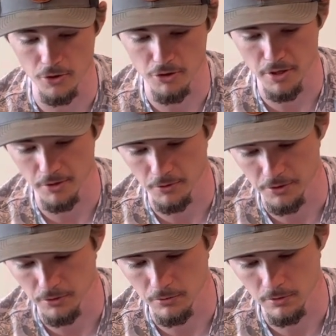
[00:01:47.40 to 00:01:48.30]
drag
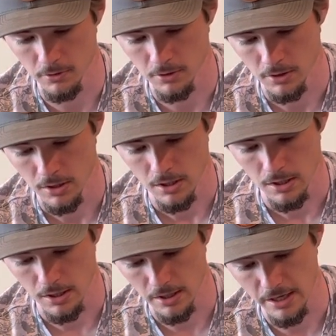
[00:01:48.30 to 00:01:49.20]
reel.
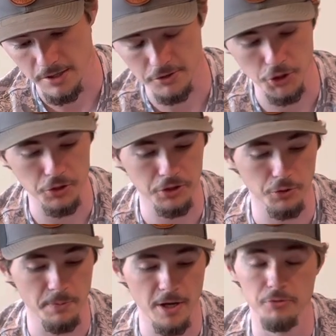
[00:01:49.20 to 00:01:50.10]
It has
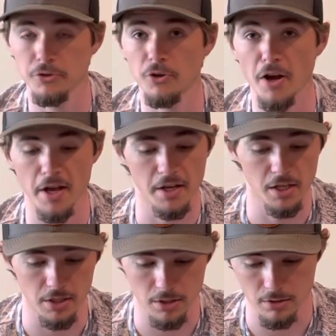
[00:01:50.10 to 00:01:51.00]
33 pounds of drag in
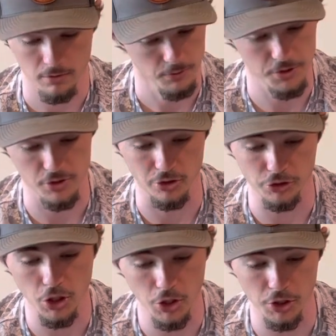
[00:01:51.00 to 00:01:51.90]
it, which is a
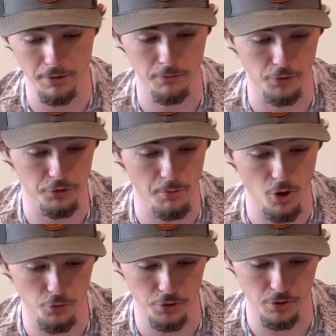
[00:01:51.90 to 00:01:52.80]
ton for a
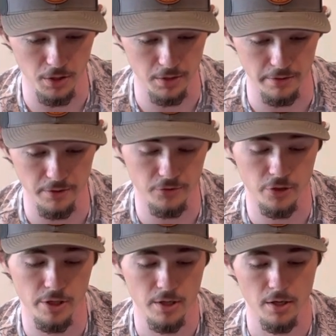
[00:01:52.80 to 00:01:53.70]
small reel like this.
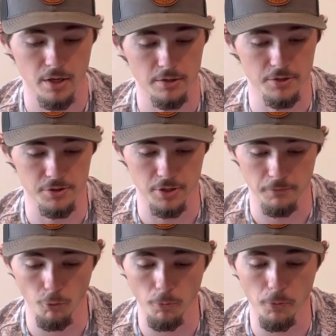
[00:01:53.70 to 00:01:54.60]
There's a
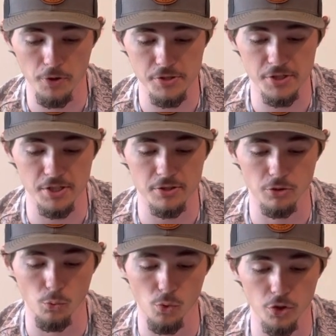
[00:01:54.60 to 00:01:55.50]
4.6 to
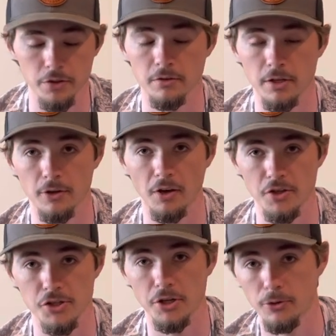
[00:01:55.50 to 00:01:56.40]
1 gear
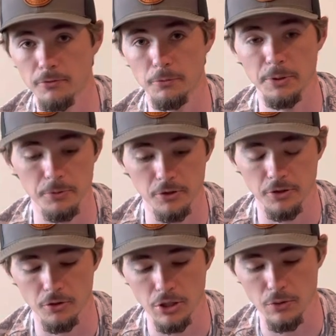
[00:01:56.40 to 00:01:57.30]
ratio, and for people that
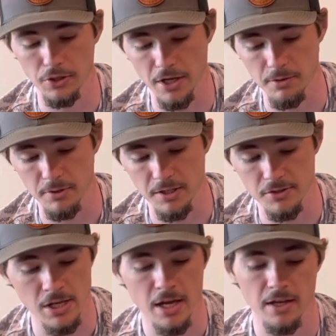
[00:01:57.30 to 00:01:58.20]
don't know what that means
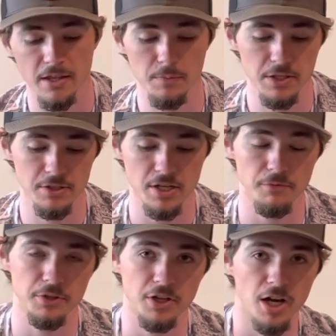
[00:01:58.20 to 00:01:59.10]

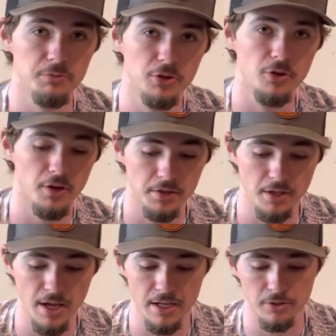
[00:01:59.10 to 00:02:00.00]
every time you crank the
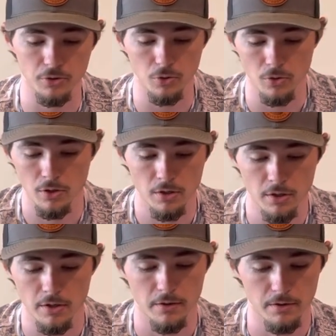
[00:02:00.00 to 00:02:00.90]
handle,
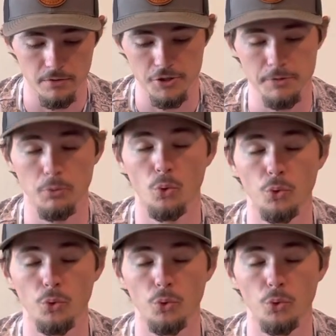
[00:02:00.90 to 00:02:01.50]
the spool